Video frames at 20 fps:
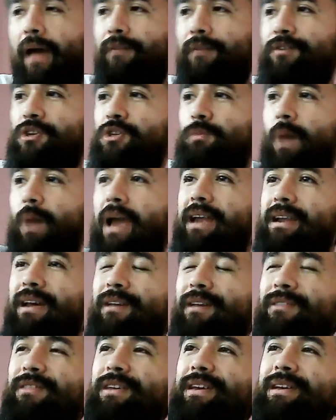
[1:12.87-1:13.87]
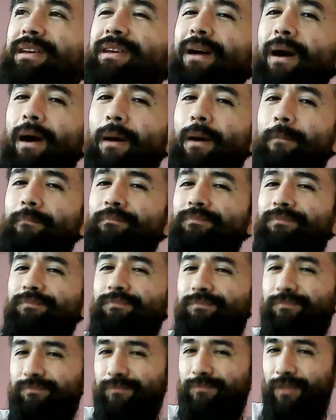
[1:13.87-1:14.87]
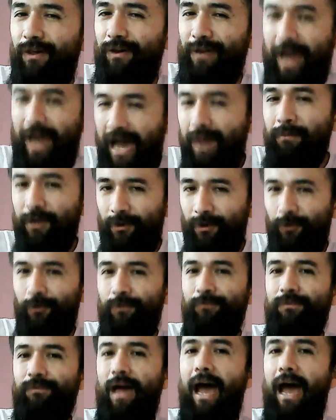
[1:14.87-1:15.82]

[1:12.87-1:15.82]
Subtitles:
despite the comical